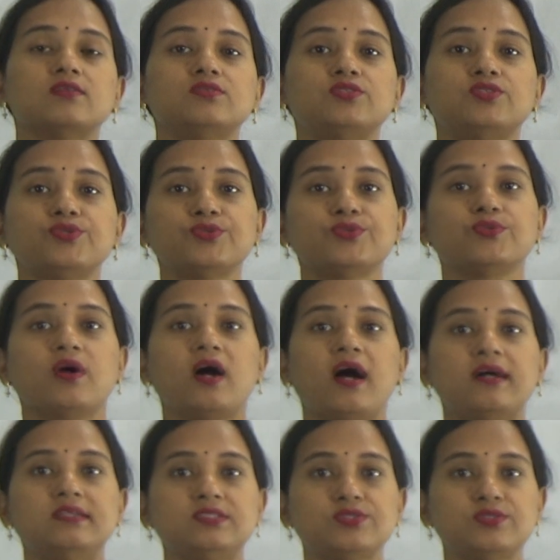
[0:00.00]
2
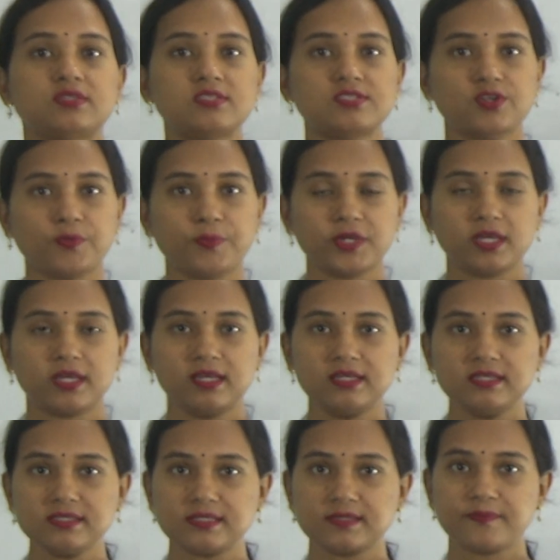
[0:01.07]
and today's topic
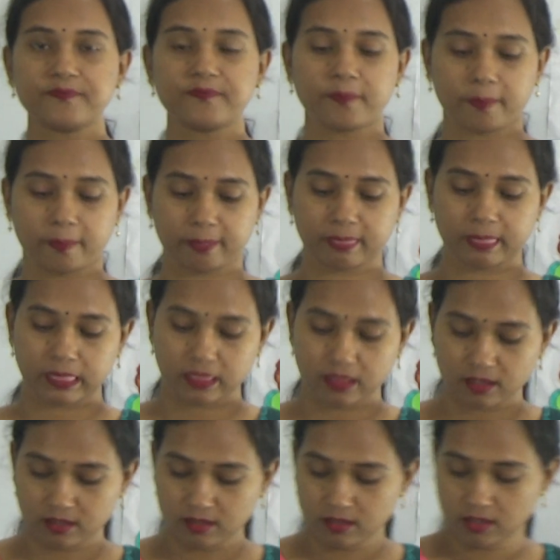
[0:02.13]
is,
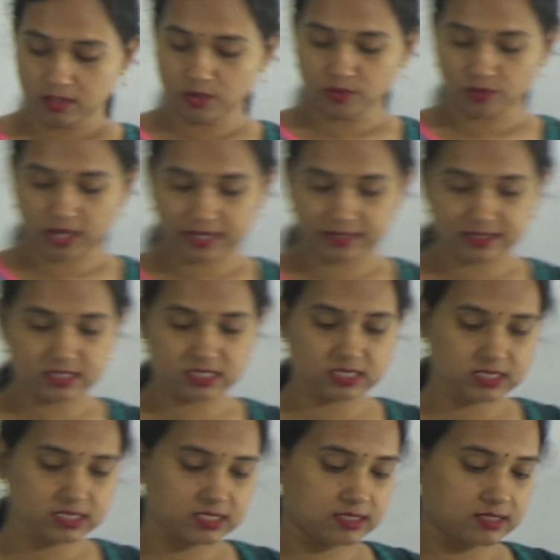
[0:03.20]
look at
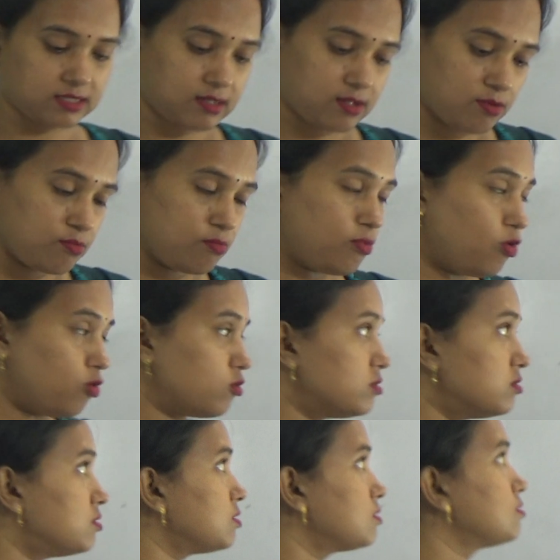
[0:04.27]
this
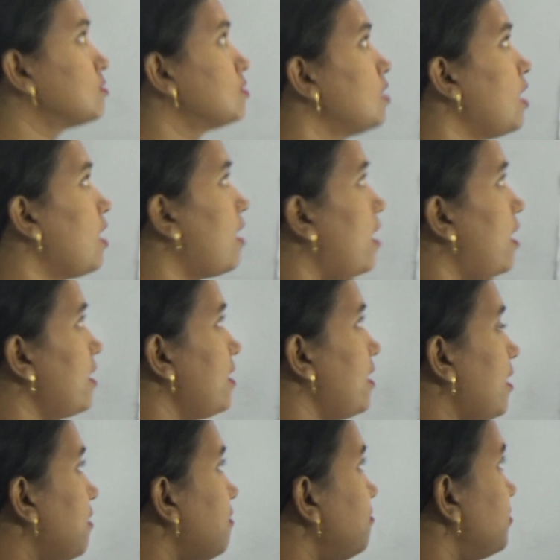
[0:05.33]
board. I
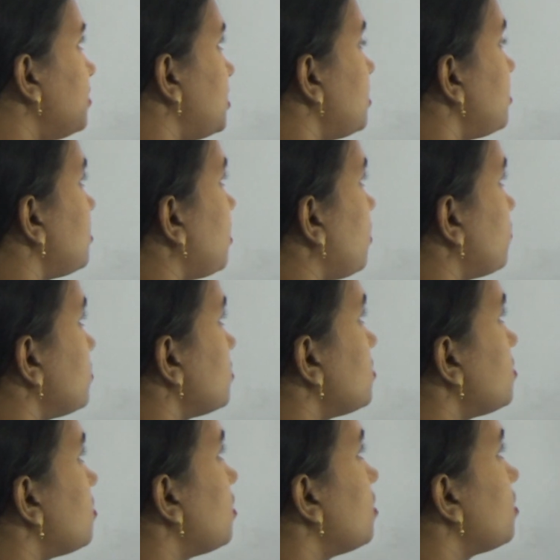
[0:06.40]
have written down
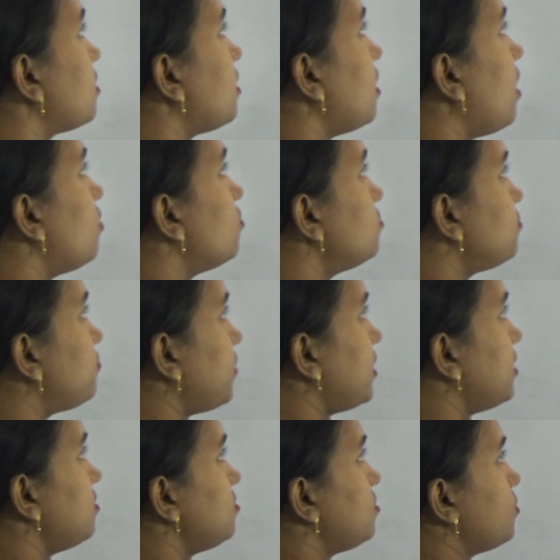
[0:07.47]
clown
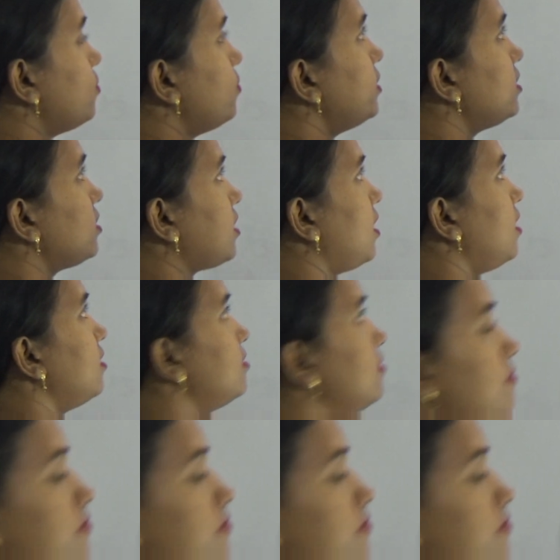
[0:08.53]
face with color.